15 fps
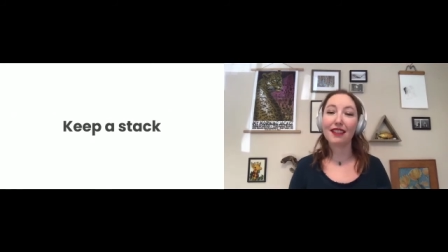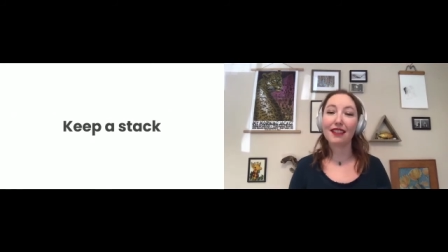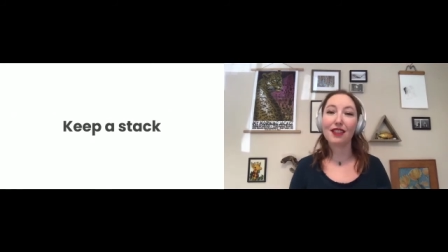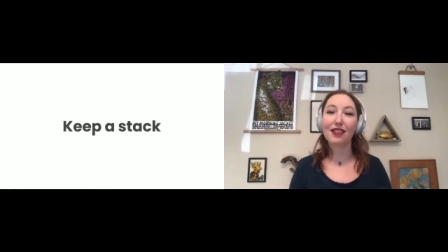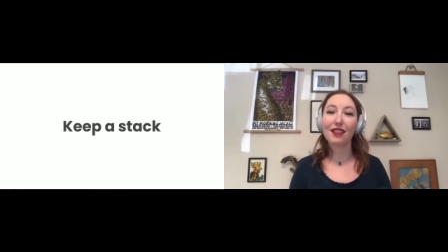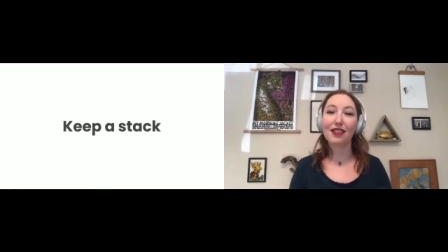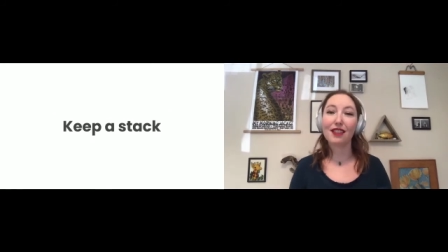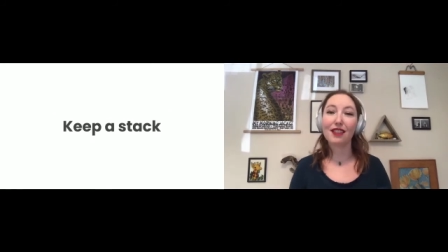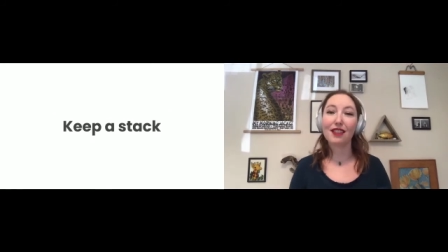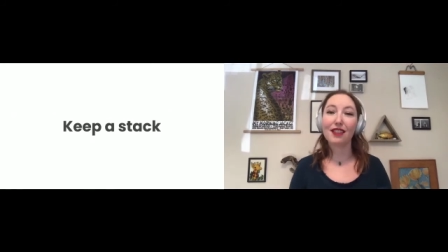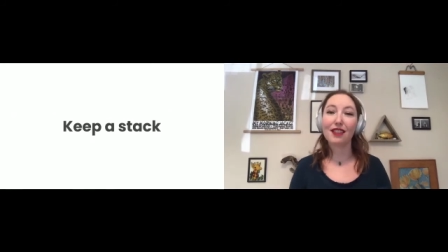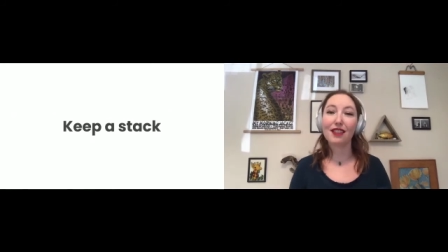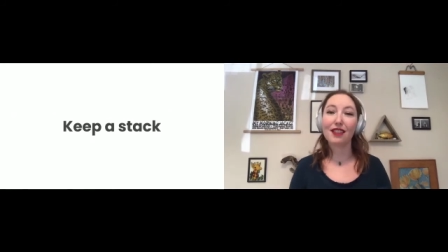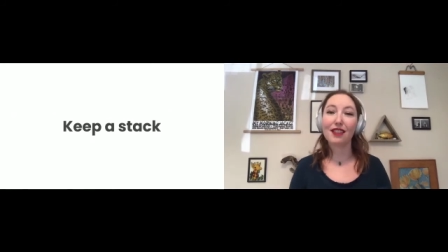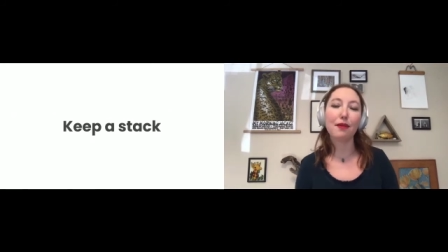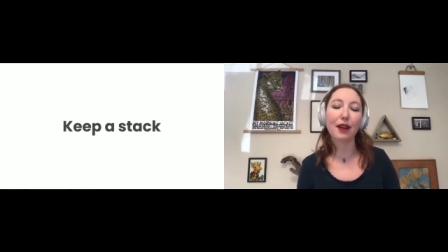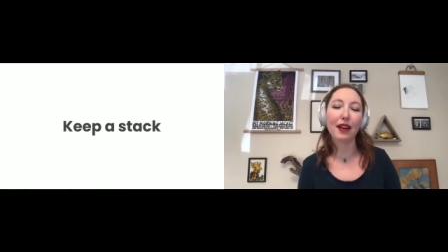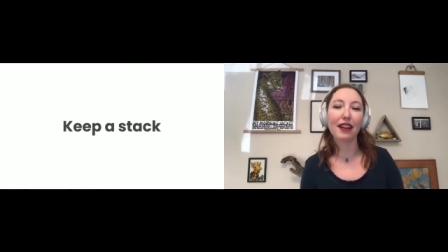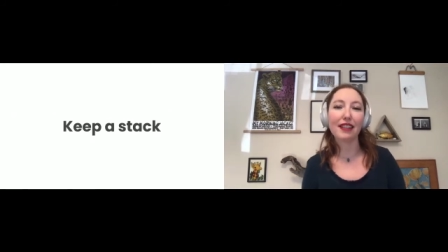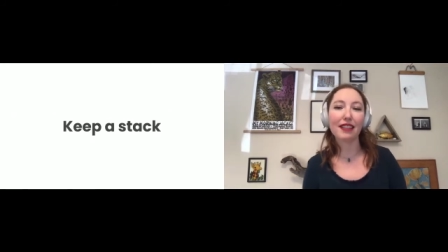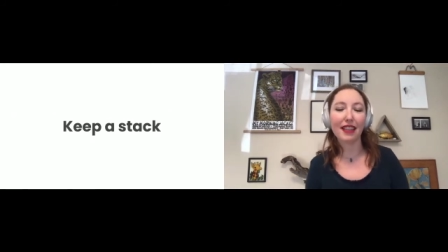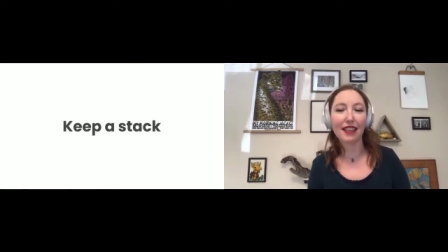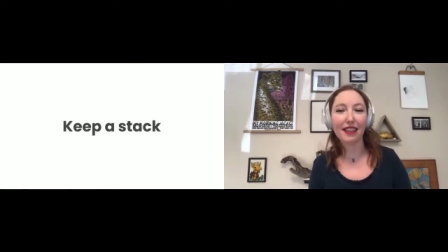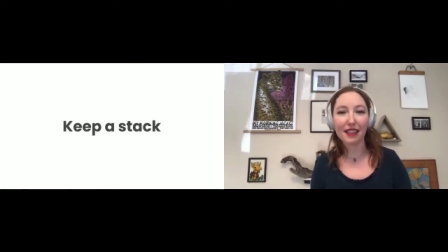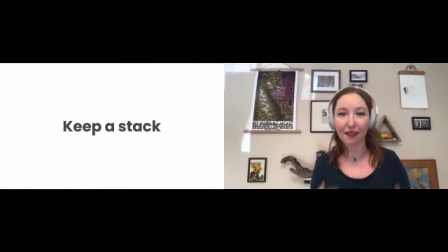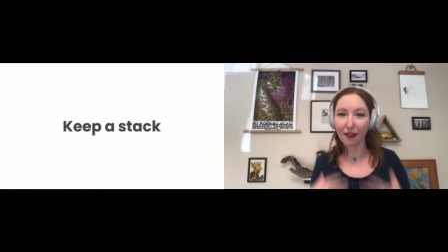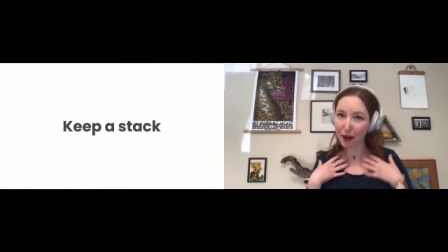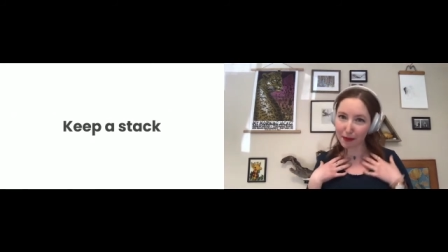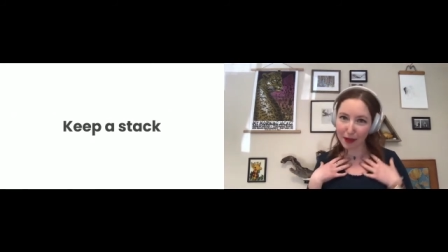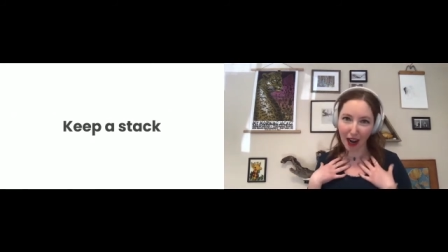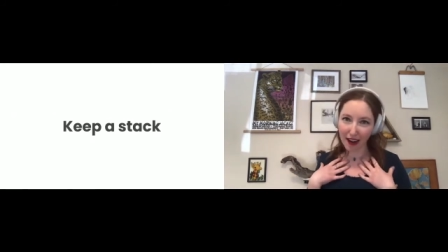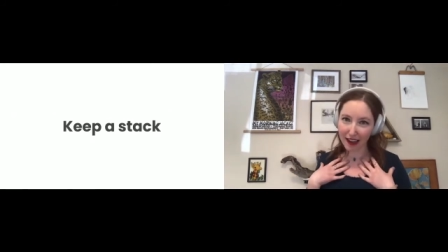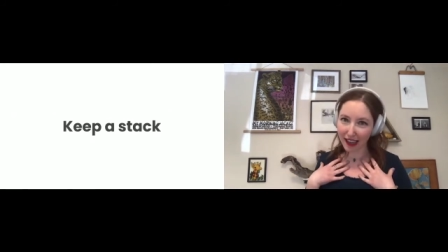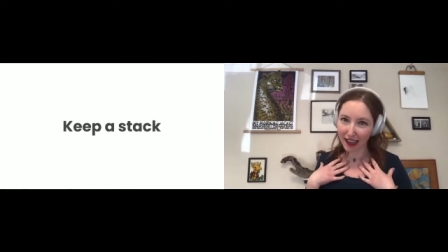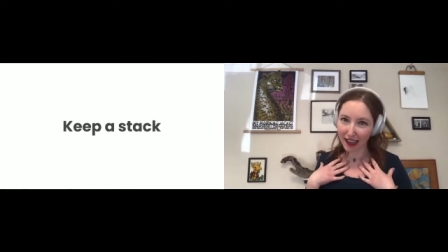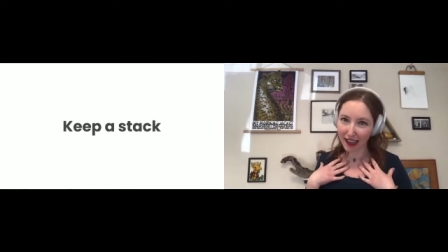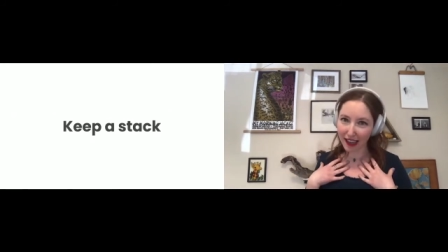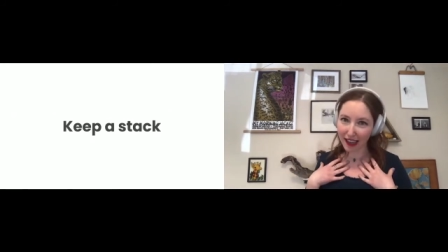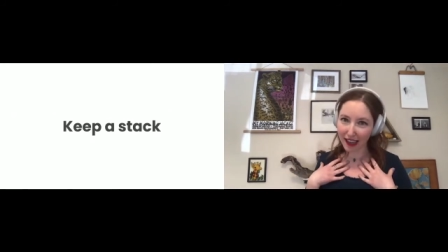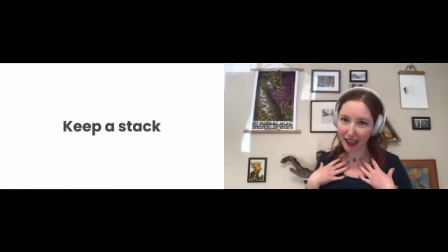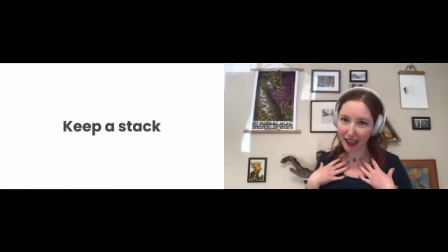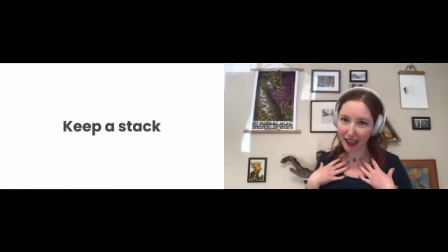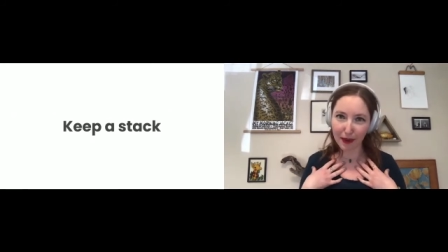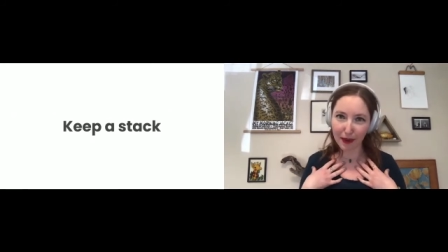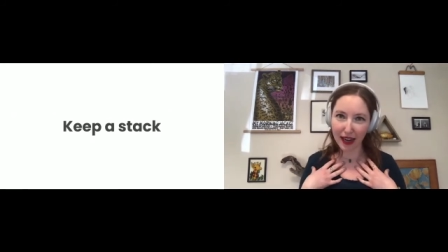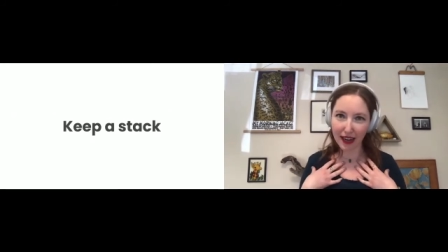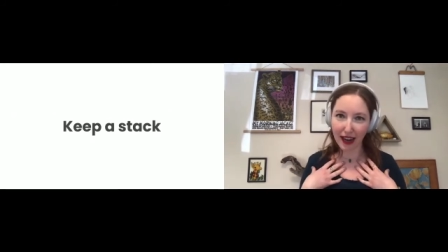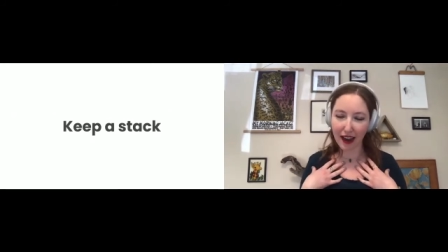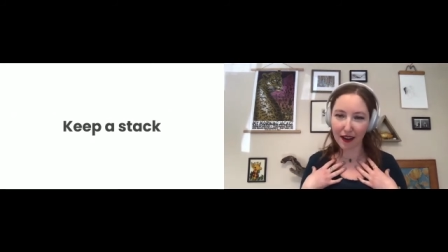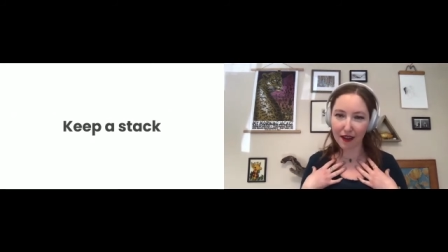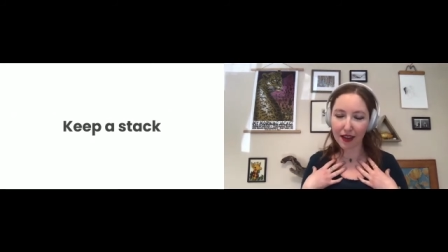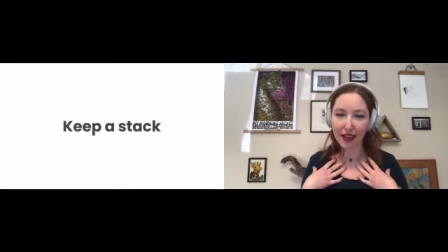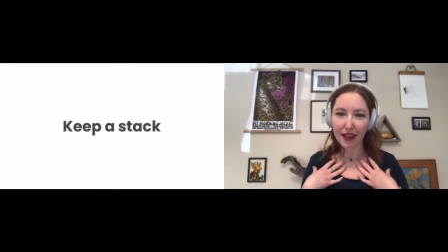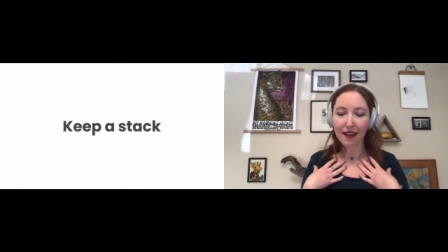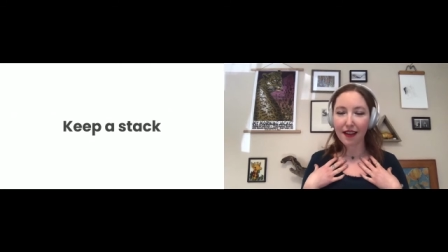So the way a stack works is, if I'm talking like I am right now